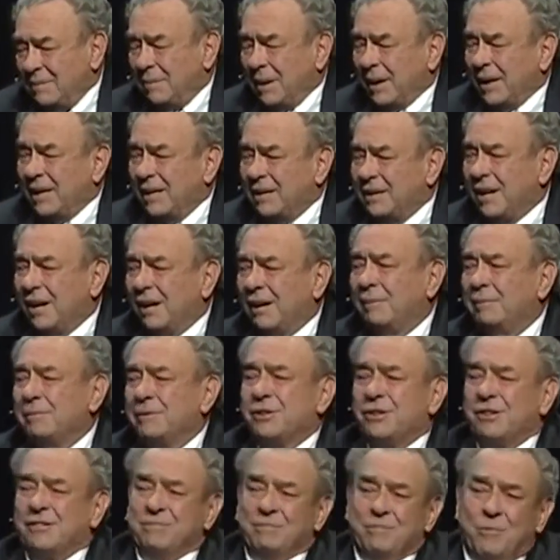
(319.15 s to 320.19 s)
But in
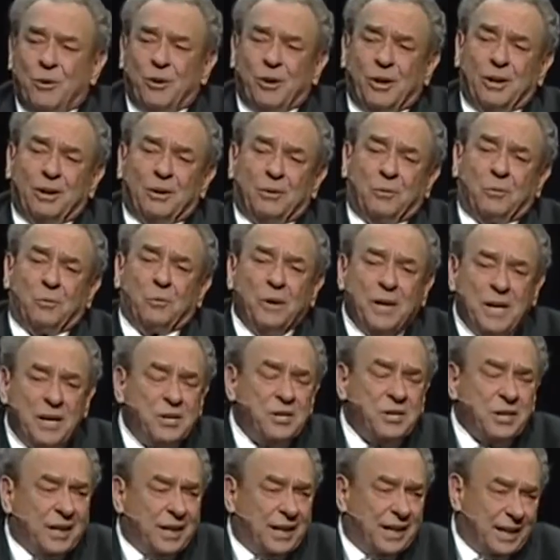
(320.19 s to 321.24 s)
terms of more
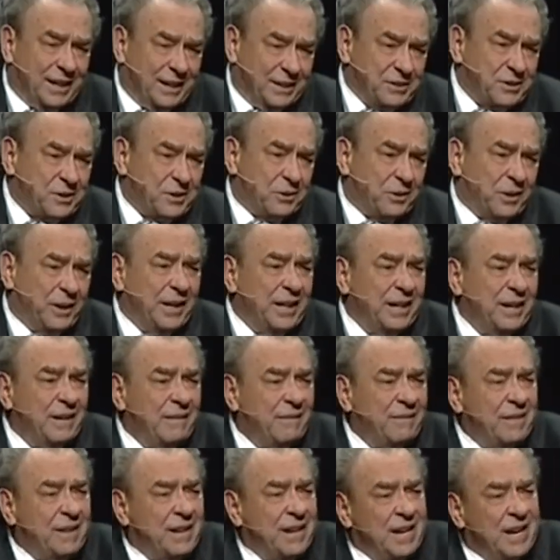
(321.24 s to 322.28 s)
recent history
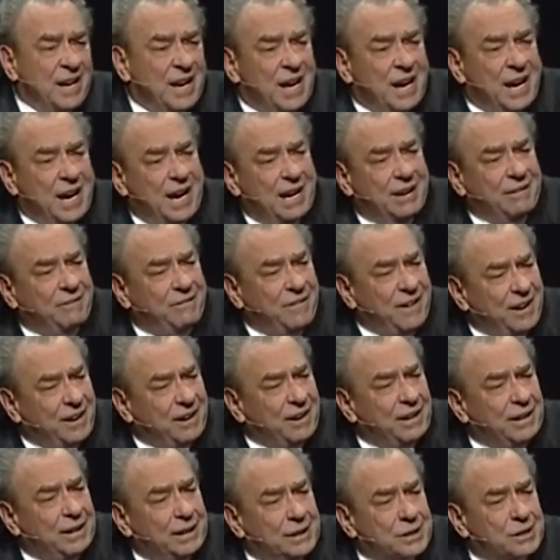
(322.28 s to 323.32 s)
and
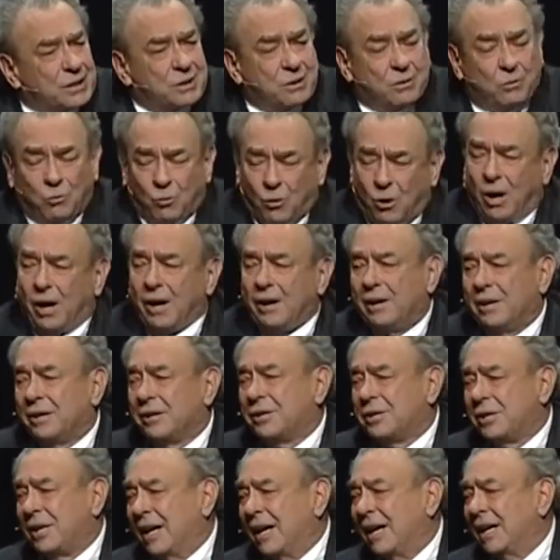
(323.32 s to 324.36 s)
various
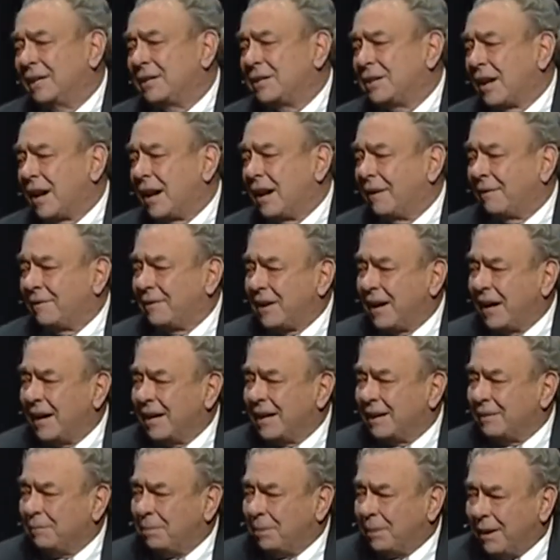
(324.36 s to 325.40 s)
watersheds that have
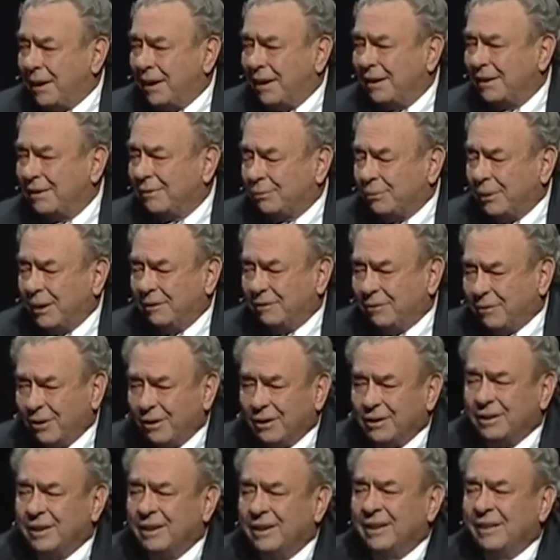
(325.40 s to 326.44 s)
taken place, we've
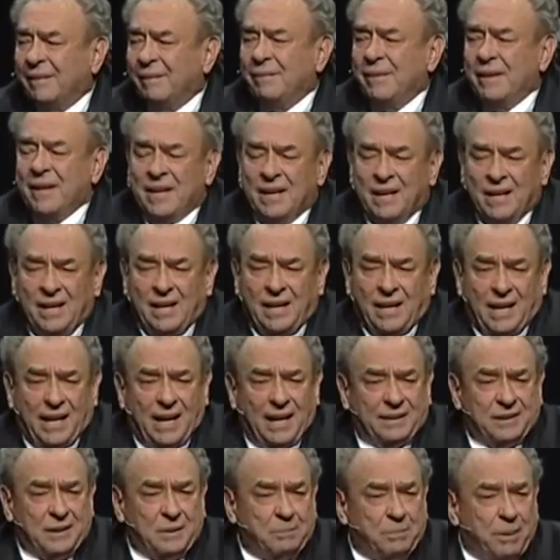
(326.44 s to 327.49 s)
looked
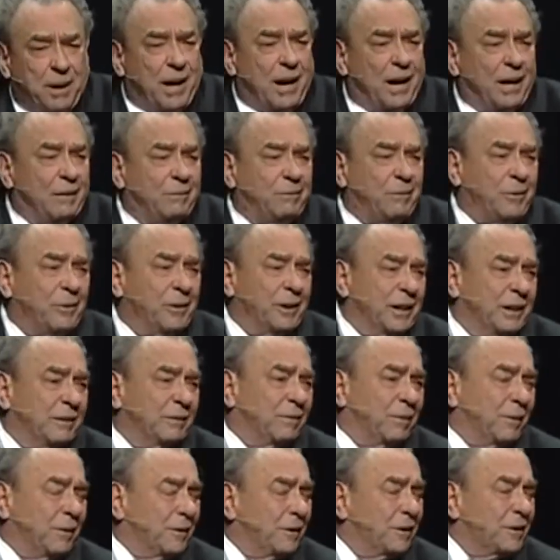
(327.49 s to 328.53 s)
at the powerful
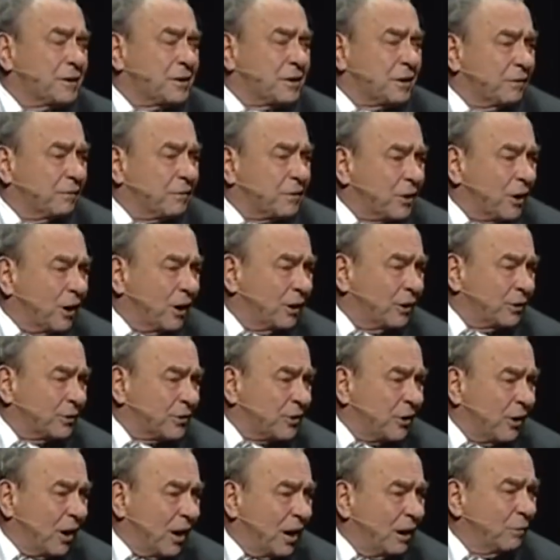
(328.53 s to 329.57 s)
influence of
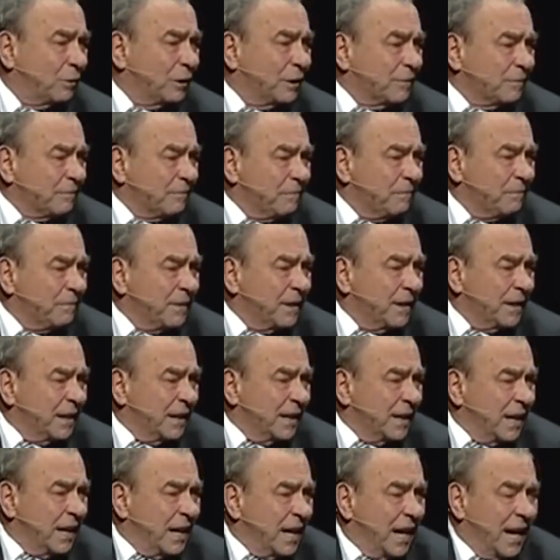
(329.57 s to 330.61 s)
Charles Darwin
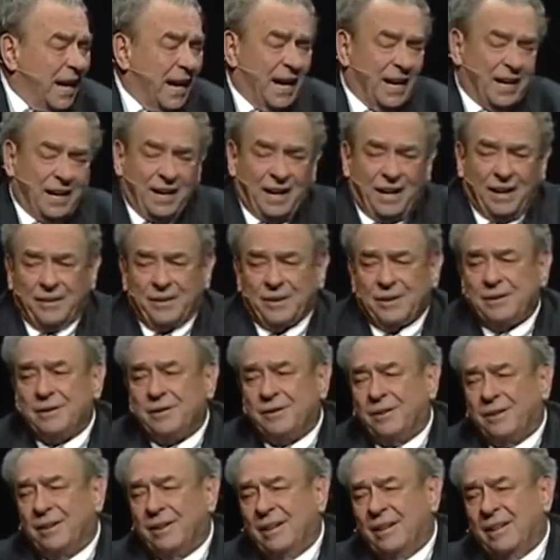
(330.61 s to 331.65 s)
and
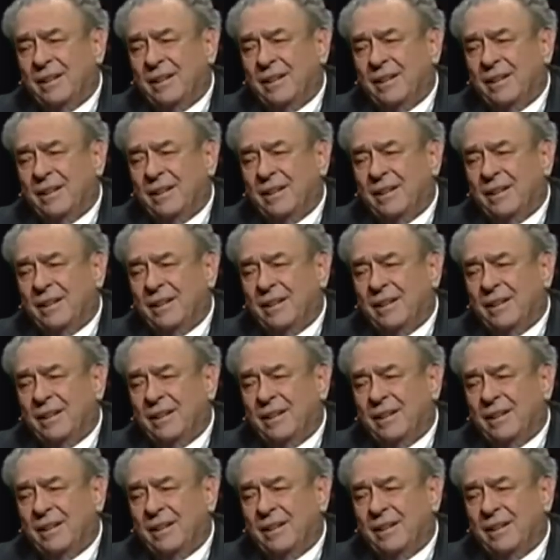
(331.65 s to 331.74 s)
others.